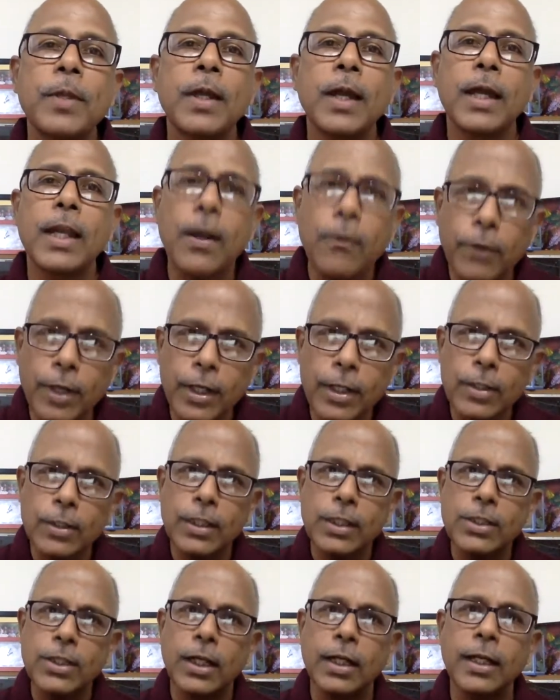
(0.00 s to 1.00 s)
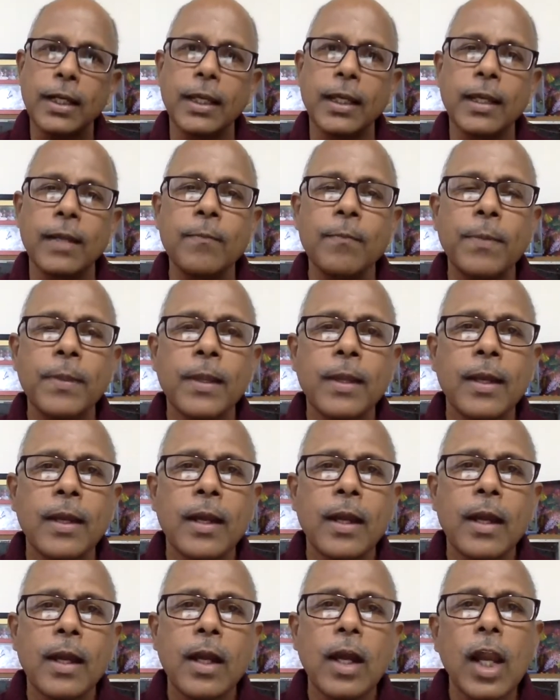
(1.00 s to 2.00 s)
An hour into the journey,
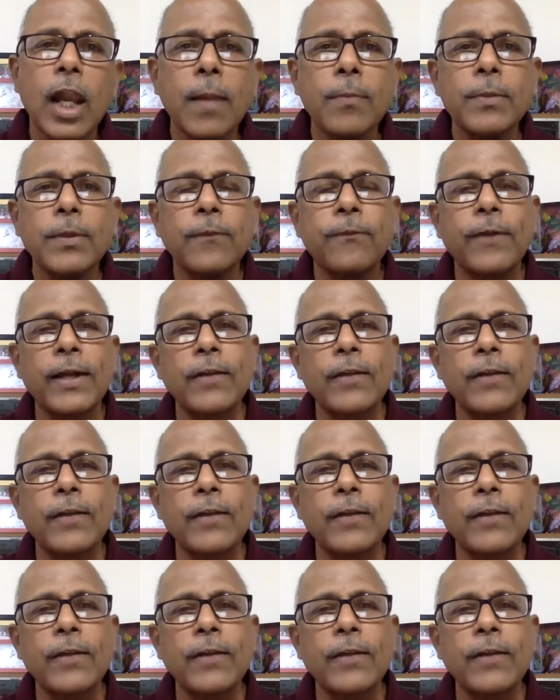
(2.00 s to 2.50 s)
Kalamji